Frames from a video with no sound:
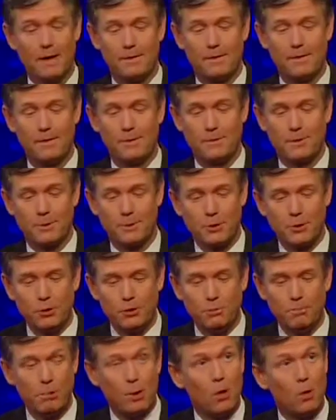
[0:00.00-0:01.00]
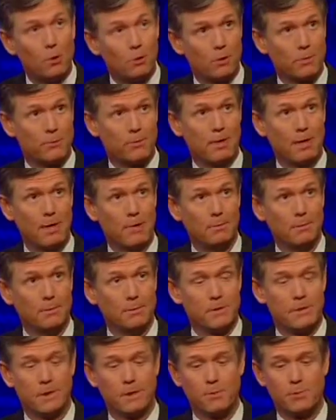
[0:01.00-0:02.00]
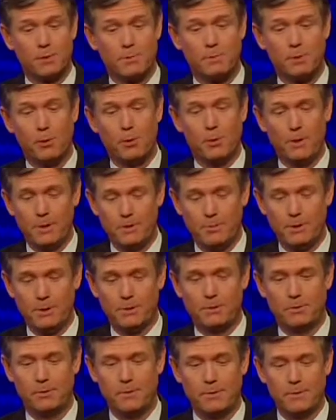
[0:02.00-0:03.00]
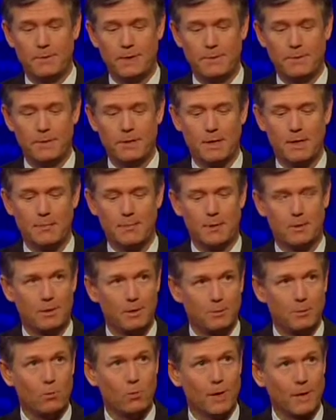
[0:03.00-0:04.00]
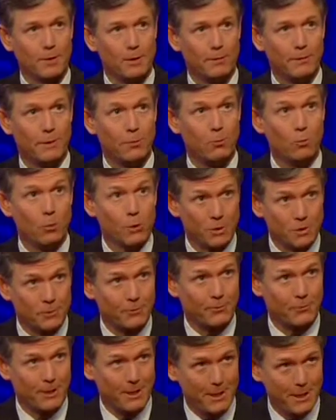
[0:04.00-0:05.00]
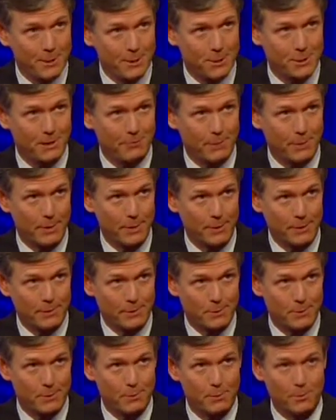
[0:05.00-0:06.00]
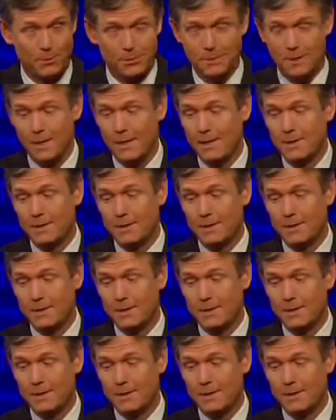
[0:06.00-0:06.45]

I think there are two polar problems here, which both can be true at the same time. There can be what I call the wussification of American schools.